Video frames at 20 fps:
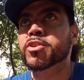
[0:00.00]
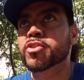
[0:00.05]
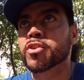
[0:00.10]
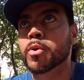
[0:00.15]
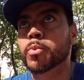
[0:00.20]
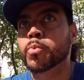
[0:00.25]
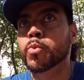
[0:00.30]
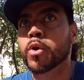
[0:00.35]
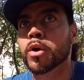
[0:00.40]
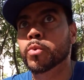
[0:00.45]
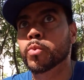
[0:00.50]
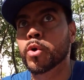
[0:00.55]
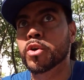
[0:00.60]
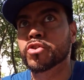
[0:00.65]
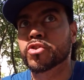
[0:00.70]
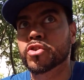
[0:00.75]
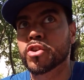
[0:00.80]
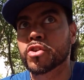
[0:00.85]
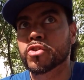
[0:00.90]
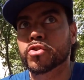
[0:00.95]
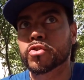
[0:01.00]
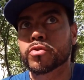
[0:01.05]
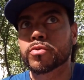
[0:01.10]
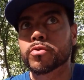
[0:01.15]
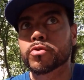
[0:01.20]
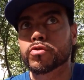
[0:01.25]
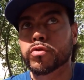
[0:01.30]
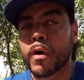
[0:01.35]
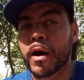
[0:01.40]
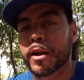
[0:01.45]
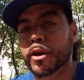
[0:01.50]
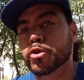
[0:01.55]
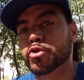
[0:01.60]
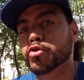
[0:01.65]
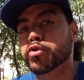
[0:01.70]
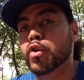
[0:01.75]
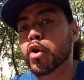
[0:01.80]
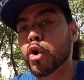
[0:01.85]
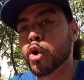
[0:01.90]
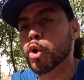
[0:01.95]
someone was just trying to
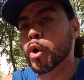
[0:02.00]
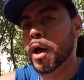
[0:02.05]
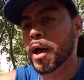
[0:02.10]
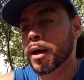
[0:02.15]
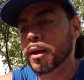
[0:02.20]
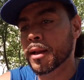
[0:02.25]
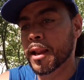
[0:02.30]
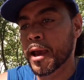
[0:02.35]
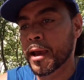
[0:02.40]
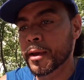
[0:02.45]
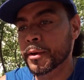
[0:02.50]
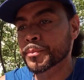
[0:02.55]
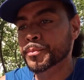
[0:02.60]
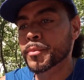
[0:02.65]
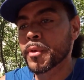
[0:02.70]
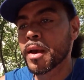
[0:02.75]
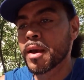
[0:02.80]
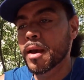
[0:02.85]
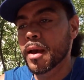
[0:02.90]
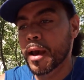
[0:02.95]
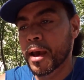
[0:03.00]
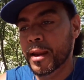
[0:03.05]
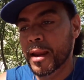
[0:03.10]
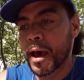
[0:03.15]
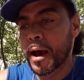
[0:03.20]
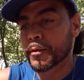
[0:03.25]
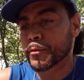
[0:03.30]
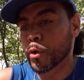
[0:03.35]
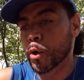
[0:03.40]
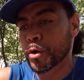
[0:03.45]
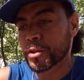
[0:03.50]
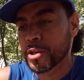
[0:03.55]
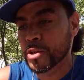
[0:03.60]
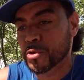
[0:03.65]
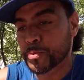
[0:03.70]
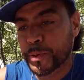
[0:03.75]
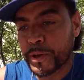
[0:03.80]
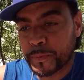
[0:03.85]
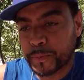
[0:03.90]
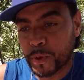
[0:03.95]
troll LA and have all
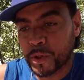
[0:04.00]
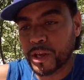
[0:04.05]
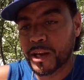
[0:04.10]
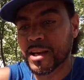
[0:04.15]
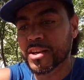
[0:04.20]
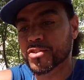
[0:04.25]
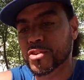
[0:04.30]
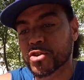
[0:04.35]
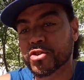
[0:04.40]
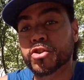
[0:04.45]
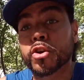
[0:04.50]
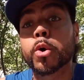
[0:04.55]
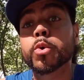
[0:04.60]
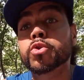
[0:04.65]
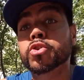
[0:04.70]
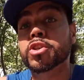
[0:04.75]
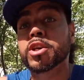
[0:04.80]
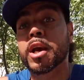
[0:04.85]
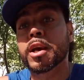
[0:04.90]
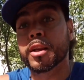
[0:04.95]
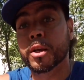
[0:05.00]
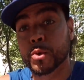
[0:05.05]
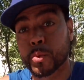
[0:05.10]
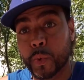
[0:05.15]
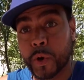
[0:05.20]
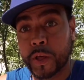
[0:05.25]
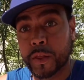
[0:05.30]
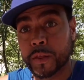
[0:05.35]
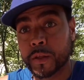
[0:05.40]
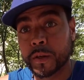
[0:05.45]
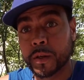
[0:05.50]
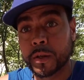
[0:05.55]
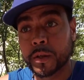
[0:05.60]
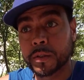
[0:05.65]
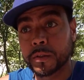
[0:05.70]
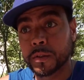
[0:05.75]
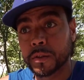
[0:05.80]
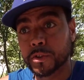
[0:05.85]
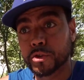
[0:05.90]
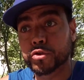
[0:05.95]
these people that he's associated with,
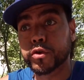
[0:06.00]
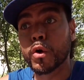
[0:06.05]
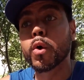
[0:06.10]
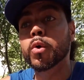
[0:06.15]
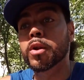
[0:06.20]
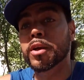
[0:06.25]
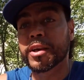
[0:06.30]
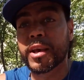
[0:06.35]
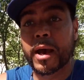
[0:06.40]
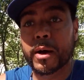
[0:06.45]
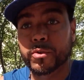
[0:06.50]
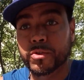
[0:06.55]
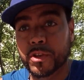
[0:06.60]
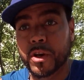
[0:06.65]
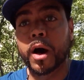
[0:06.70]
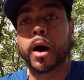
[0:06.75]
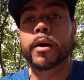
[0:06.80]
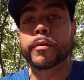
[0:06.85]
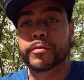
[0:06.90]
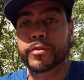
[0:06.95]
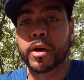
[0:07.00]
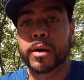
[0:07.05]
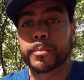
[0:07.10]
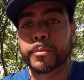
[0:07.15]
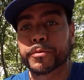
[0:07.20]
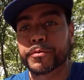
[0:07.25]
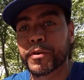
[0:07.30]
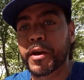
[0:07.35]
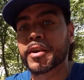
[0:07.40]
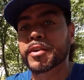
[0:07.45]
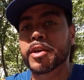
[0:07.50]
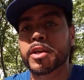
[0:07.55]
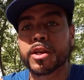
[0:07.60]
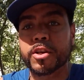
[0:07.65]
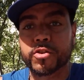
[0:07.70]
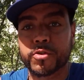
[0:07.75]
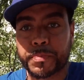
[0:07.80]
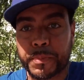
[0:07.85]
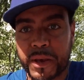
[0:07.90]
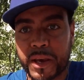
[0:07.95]
troll accounts of them, faking
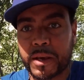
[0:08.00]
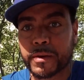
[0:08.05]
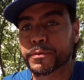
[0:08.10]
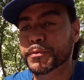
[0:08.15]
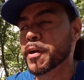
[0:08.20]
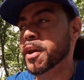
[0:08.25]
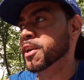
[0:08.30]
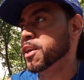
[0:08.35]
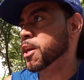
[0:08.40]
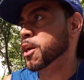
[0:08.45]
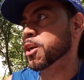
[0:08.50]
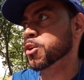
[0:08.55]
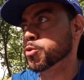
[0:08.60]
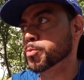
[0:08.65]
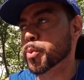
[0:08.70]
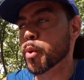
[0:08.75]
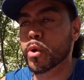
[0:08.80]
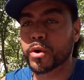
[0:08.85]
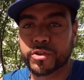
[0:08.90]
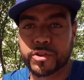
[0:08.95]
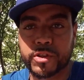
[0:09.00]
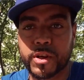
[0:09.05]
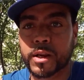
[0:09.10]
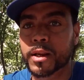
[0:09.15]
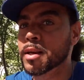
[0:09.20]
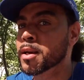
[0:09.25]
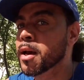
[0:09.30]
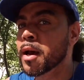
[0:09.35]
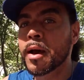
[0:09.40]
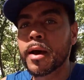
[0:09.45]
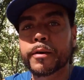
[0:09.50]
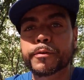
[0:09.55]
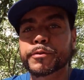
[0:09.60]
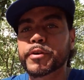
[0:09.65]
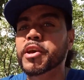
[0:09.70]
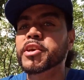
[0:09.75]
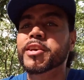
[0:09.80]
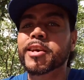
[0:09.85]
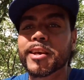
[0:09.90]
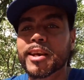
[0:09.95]
as me, faking as Port City,
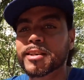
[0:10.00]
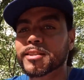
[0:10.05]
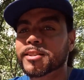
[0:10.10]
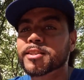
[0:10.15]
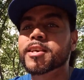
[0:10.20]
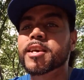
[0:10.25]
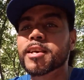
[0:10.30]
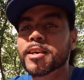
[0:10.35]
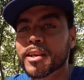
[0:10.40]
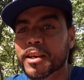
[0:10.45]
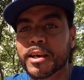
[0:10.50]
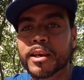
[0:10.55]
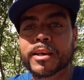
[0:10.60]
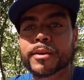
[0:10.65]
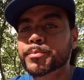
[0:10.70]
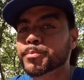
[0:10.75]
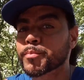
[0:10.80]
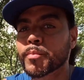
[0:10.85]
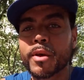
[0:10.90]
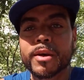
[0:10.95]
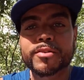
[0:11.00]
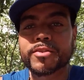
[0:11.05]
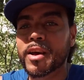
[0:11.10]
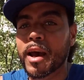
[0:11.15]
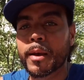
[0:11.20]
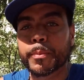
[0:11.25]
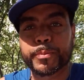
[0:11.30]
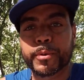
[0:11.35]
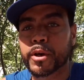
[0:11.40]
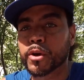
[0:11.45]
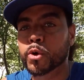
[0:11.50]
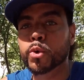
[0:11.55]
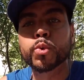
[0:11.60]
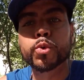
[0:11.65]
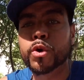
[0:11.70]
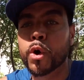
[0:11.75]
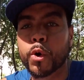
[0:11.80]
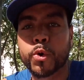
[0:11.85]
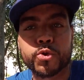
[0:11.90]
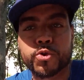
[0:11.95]
faking as Kiki, typing who
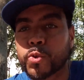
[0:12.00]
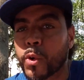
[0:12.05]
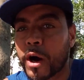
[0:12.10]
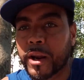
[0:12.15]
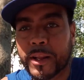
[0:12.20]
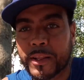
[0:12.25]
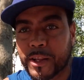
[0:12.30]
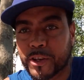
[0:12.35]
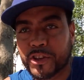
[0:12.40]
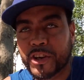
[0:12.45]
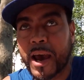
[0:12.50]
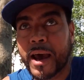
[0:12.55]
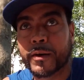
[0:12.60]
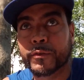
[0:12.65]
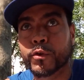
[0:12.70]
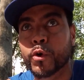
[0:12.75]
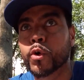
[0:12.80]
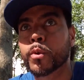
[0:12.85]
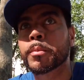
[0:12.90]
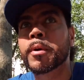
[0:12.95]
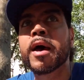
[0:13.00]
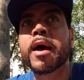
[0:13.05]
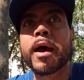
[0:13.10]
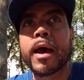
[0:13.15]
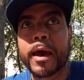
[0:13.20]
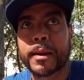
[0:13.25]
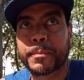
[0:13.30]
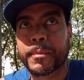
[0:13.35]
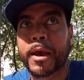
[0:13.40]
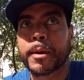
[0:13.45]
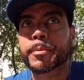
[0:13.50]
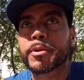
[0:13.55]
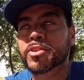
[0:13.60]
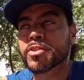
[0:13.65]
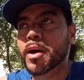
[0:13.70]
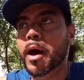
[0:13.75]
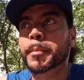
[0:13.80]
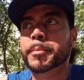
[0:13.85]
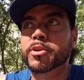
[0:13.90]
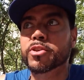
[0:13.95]
knows what in the chat room. And maybe
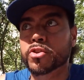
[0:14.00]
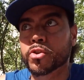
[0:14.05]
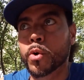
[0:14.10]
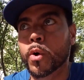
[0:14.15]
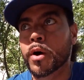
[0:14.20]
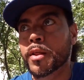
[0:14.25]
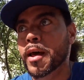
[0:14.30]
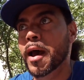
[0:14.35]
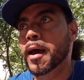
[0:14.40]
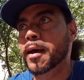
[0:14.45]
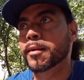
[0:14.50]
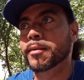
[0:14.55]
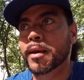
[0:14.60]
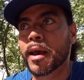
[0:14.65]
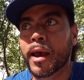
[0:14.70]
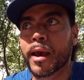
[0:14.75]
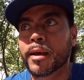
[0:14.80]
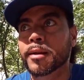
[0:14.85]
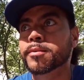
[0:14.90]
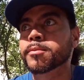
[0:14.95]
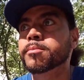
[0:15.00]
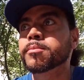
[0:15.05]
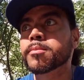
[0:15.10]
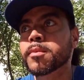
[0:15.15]
Tommy saw that, and